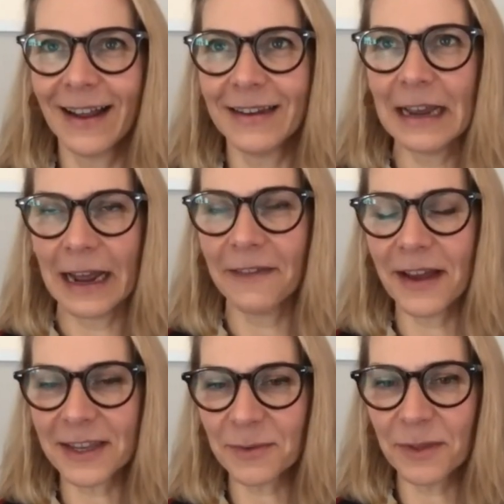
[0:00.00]
Yeah. And
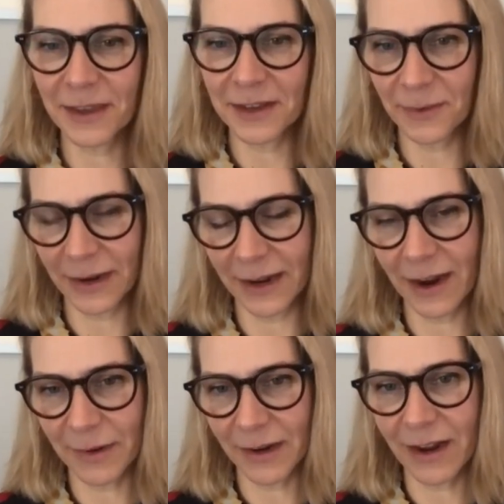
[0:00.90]
that's when things really
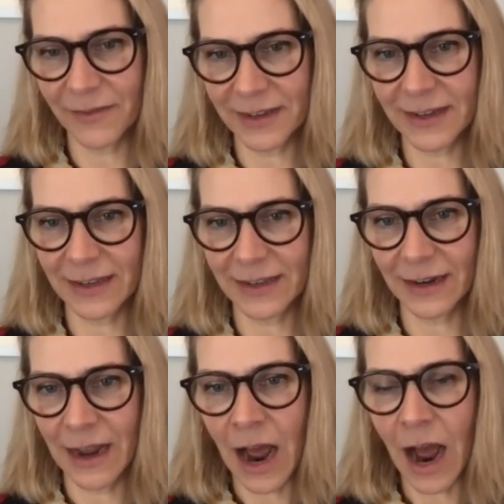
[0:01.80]
come alive, as I said.